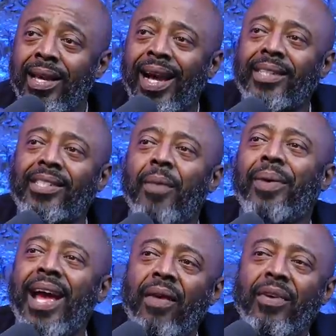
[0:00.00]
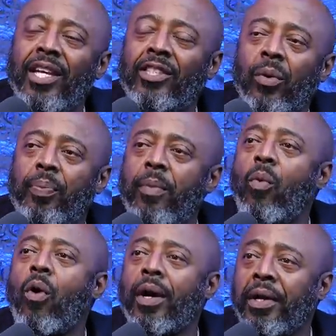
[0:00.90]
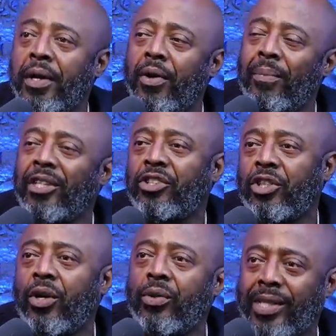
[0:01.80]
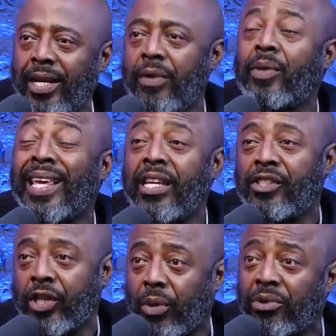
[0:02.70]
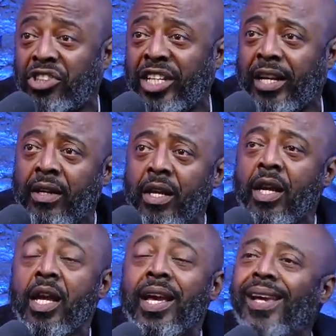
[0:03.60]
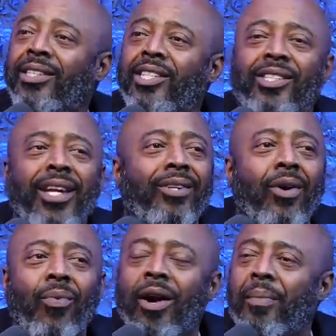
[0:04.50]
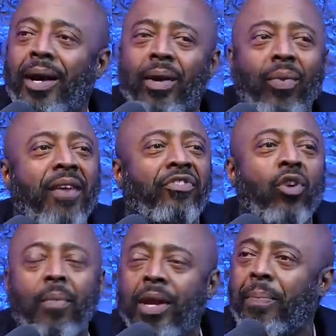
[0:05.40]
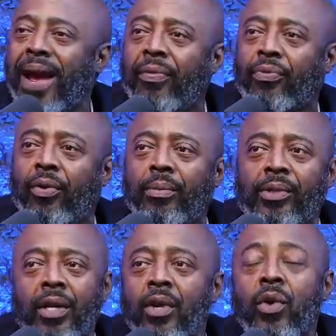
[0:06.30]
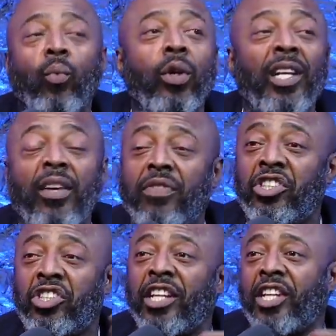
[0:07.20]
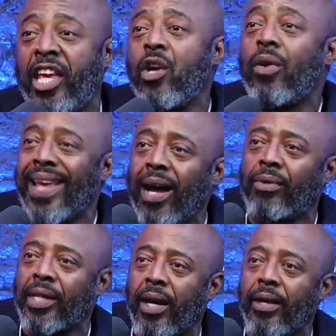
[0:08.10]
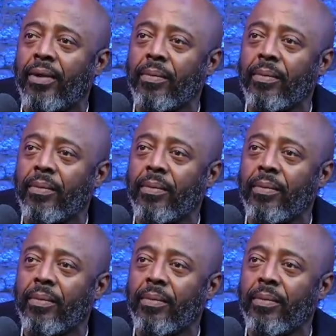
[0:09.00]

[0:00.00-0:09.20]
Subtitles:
I said, but I have an issue with people walking in on my shows getting keys to go shit. And she said, don't worry about it. We have so many bathrooms. We'll leave the shit key on the outside.